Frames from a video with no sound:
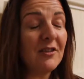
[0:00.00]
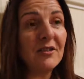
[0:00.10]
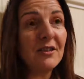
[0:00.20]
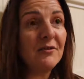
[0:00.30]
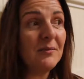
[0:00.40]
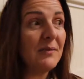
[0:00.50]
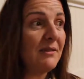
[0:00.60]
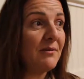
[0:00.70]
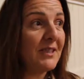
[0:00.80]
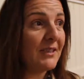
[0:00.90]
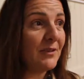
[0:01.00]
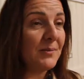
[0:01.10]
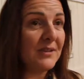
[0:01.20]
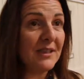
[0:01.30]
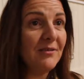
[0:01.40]
God love him, he was like
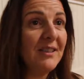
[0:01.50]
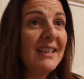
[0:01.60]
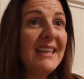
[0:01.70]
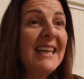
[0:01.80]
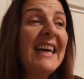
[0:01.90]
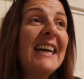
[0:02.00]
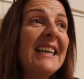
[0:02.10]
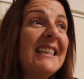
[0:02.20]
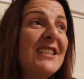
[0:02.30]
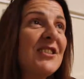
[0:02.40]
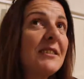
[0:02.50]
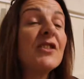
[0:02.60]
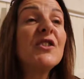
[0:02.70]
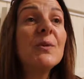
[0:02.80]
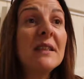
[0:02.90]
up and down. And
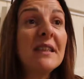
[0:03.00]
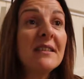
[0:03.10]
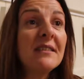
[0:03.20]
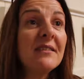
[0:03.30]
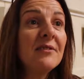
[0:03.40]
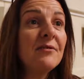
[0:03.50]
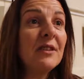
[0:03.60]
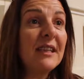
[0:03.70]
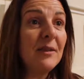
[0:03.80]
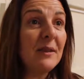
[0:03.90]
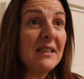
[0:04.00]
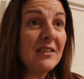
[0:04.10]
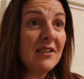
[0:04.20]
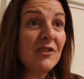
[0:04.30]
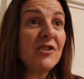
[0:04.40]
the Sweeneys for letting me
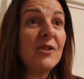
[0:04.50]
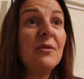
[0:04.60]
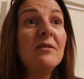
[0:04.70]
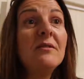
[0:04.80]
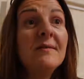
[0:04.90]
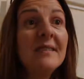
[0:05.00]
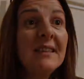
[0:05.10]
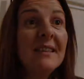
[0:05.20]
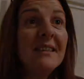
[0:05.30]
into their school.